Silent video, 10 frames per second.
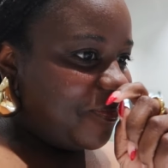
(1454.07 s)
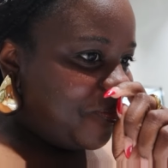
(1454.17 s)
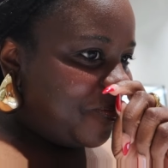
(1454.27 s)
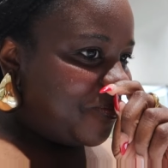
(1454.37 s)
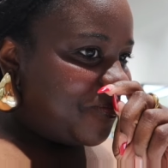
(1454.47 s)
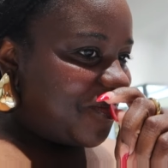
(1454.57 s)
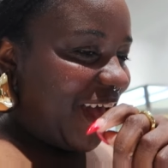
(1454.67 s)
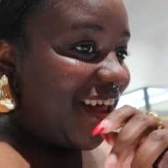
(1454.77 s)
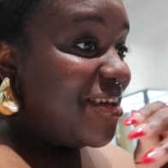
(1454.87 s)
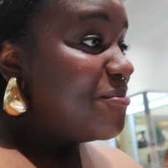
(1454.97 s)
Mm. I
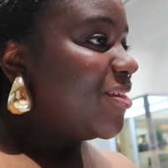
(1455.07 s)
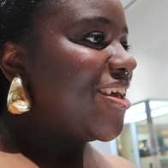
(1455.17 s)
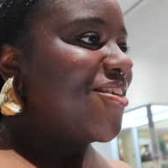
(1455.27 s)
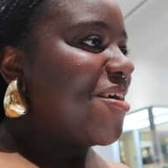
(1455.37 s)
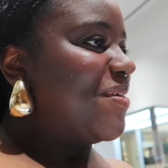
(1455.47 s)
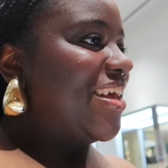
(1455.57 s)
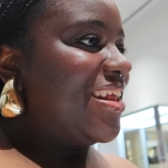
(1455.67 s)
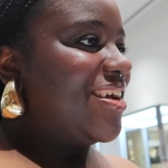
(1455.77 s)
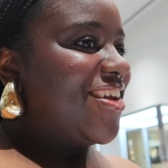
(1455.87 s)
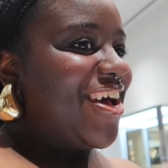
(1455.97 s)
didn't plan on coming in
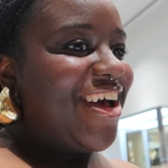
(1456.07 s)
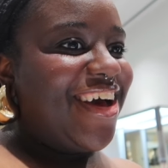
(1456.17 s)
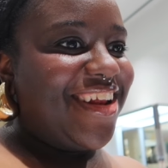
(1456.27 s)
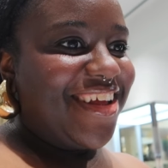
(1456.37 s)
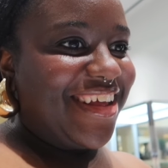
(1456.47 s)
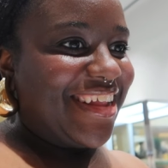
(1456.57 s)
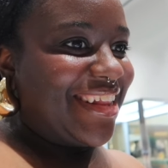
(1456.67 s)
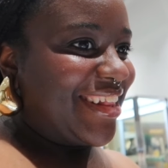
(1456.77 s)
here. Now I gotta...